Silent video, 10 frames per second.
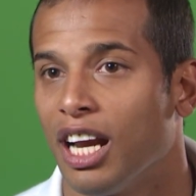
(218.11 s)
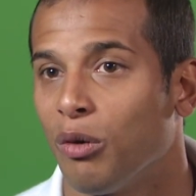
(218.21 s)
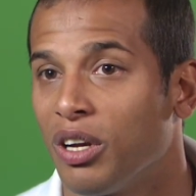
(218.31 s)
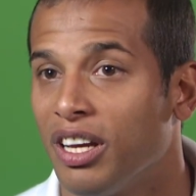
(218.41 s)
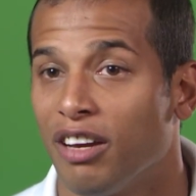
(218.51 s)
I
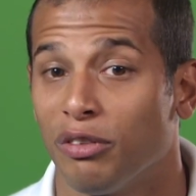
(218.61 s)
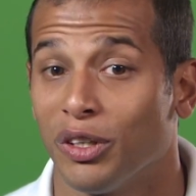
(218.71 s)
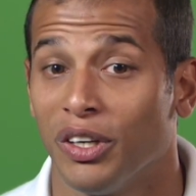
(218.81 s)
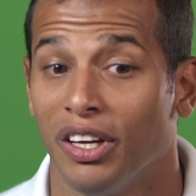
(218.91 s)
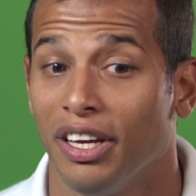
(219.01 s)
would have
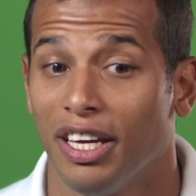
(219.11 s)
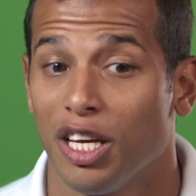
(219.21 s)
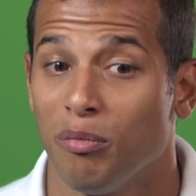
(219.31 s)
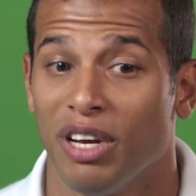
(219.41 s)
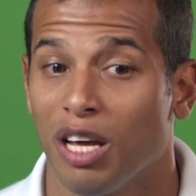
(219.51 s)
never
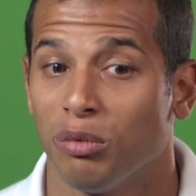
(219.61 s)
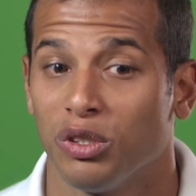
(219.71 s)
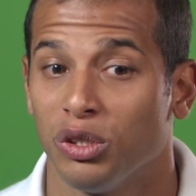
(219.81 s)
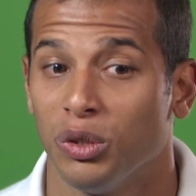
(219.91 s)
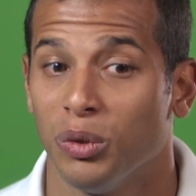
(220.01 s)
been able
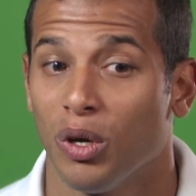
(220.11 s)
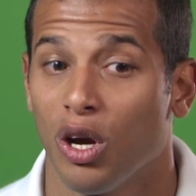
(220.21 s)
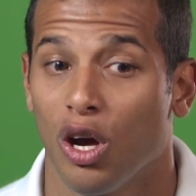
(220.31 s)
to